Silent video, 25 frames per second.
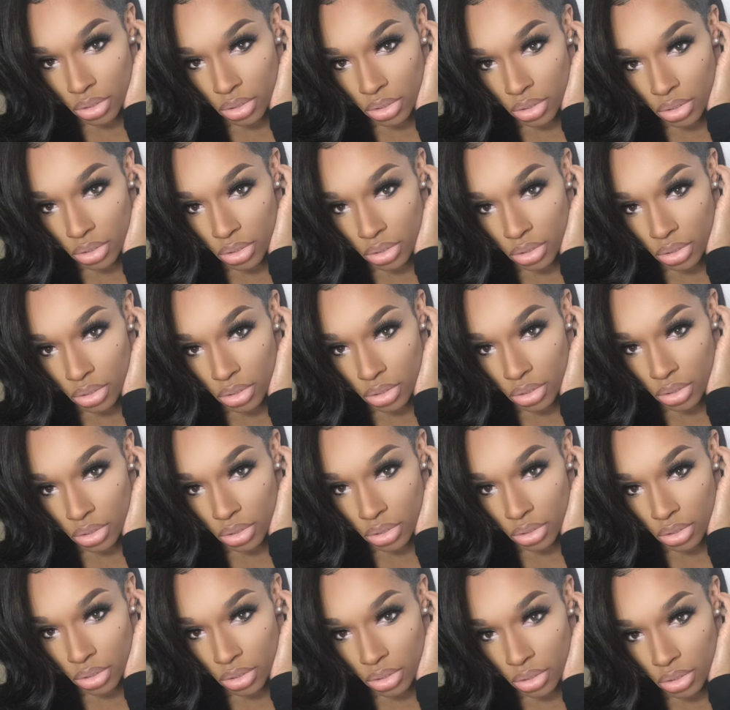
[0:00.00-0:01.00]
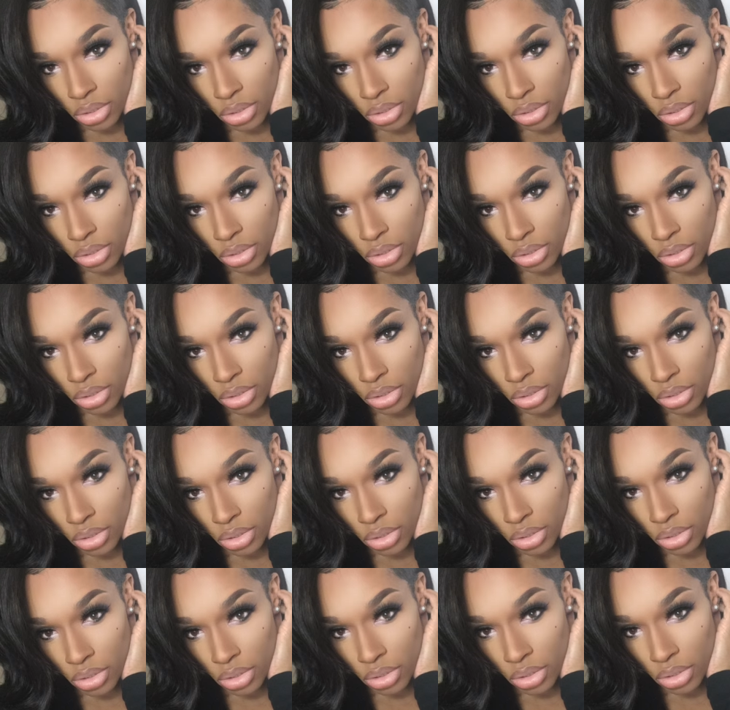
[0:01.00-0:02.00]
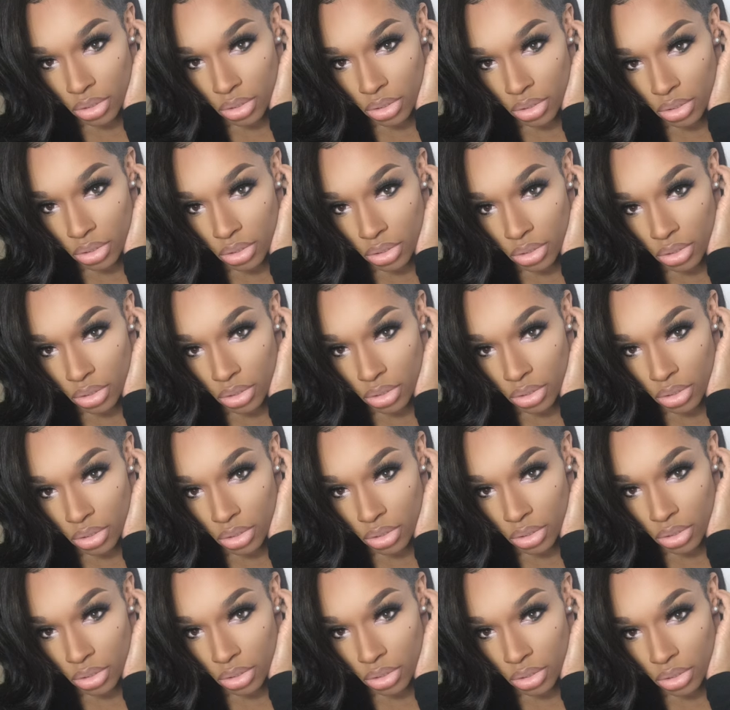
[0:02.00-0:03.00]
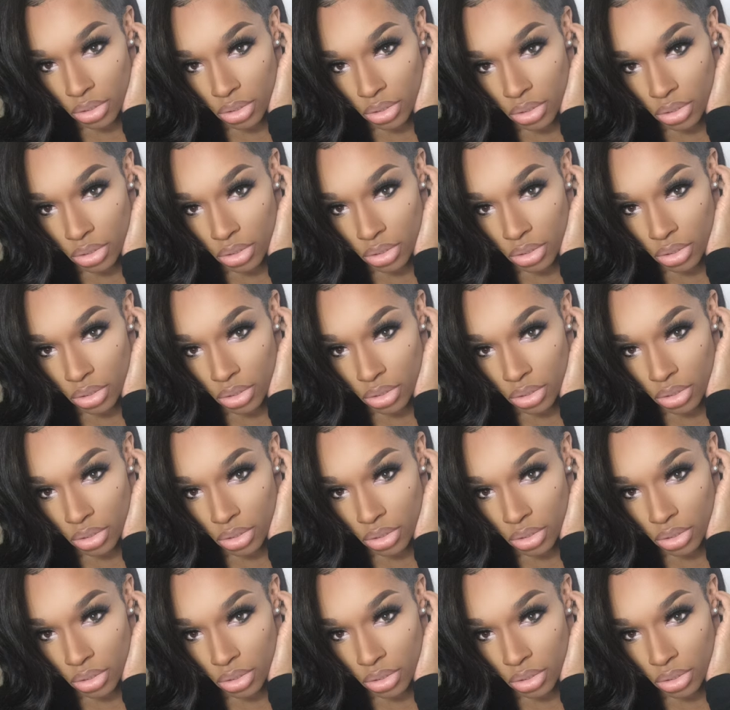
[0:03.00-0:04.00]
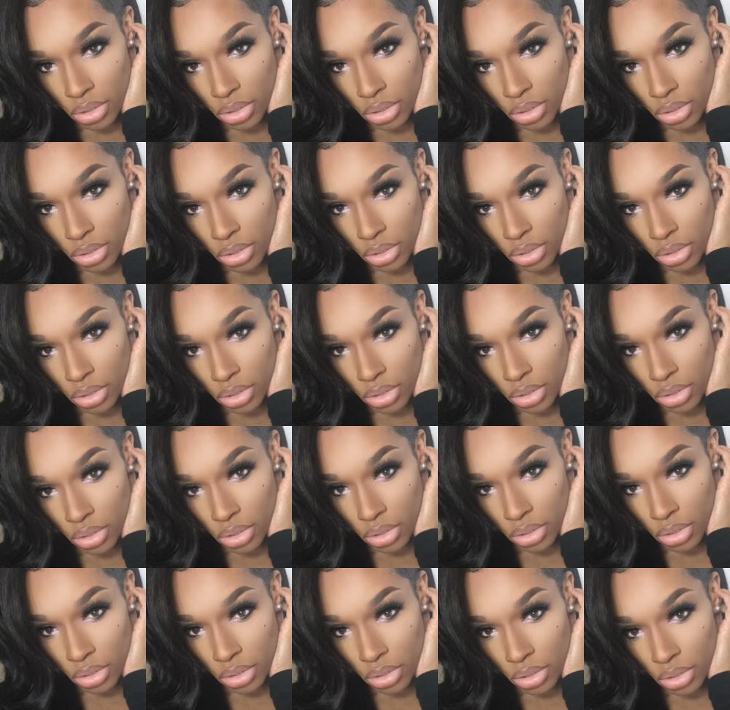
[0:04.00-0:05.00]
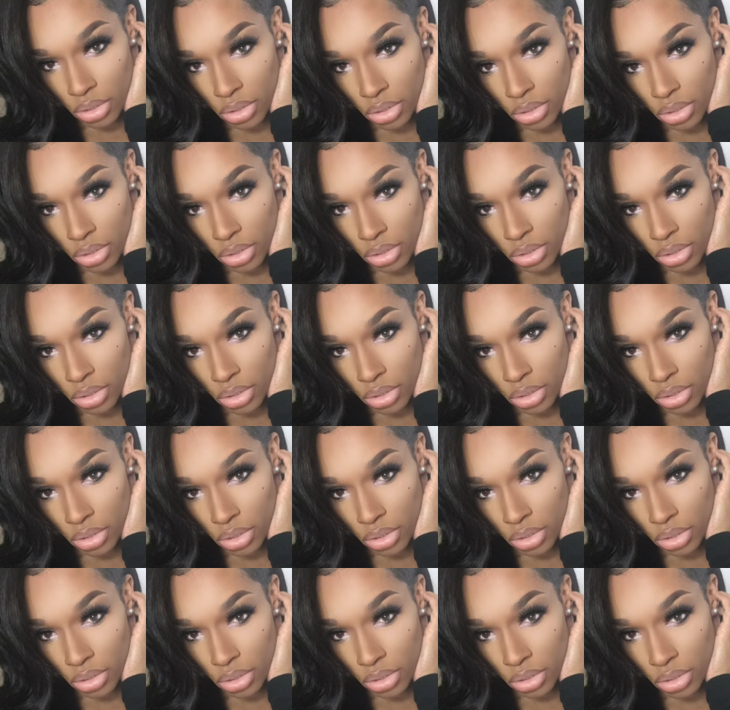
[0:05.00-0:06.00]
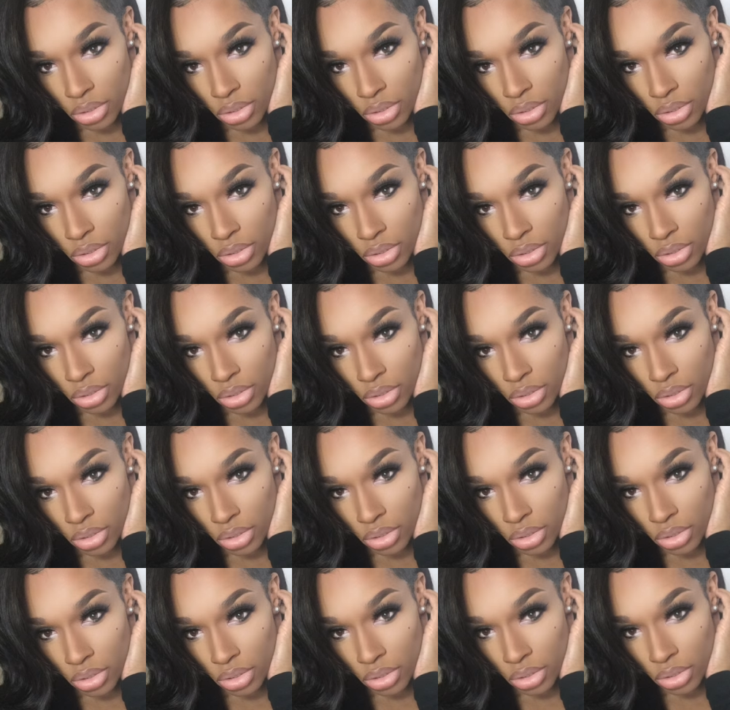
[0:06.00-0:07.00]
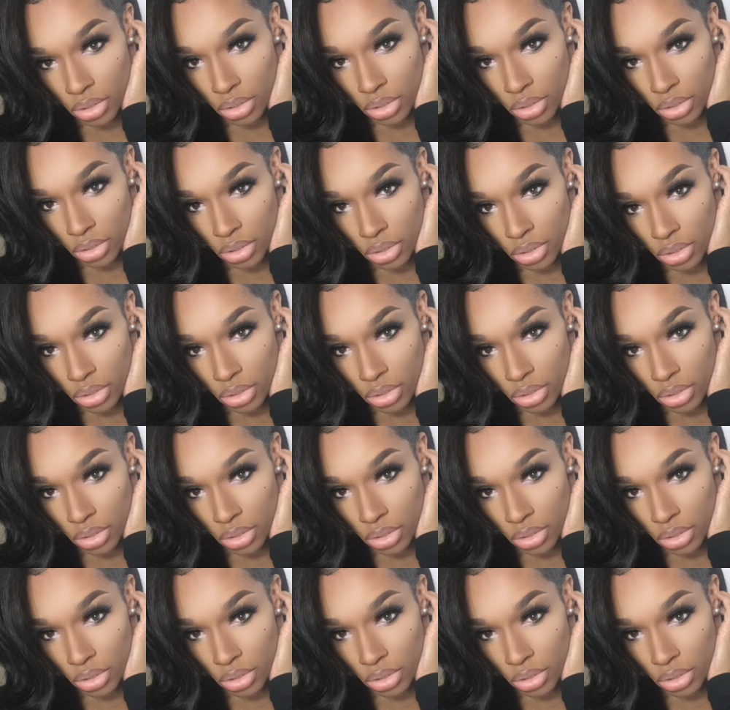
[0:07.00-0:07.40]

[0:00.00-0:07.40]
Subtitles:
(silent)